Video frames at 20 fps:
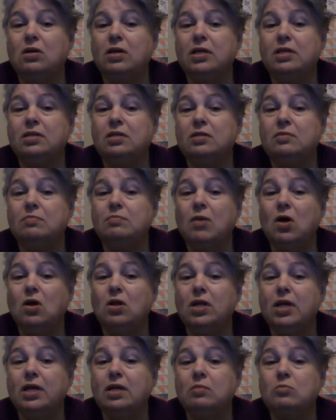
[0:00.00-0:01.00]

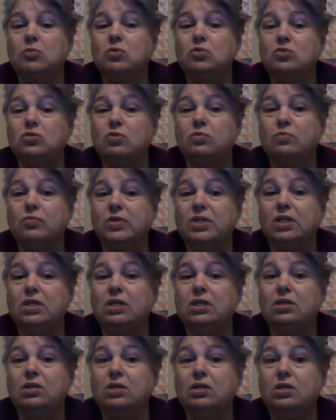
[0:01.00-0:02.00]
animals are really
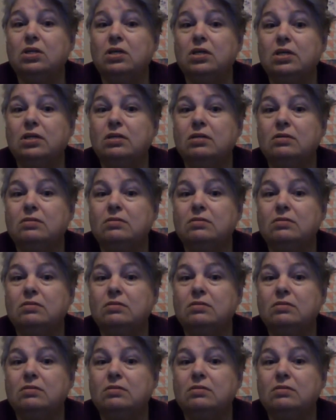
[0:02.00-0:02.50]
good.